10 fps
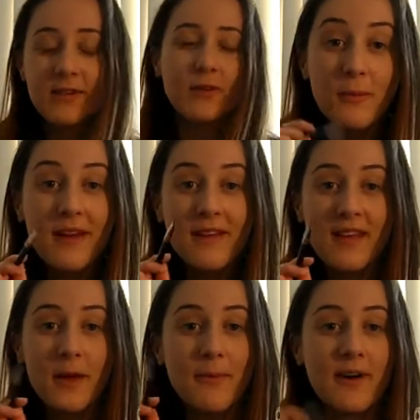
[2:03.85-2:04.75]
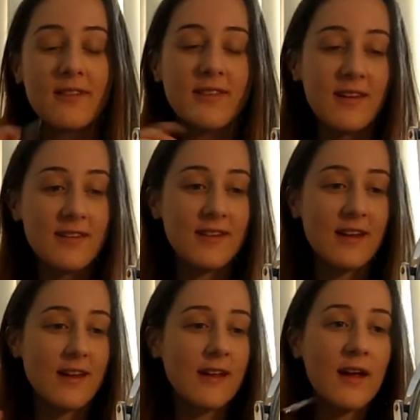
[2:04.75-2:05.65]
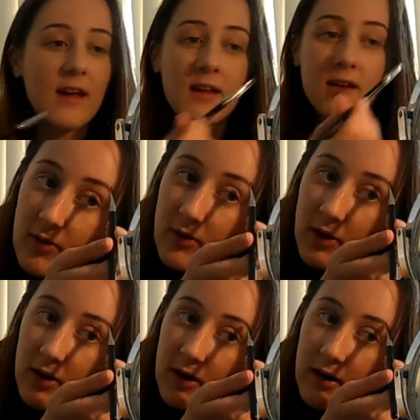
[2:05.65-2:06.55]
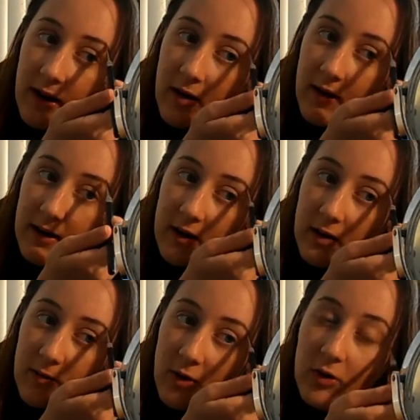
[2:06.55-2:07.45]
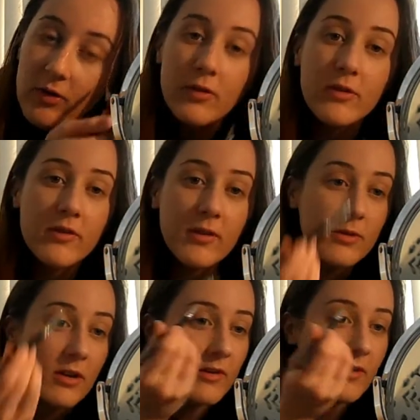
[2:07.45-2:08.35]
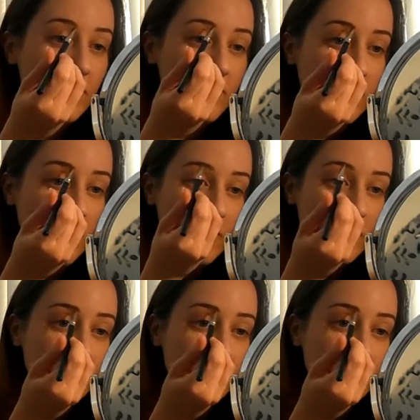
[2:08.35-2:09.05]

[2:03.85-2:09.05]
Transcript: I just got my exam marks yesterday, and so now I can enroll in all the subjects and stuff.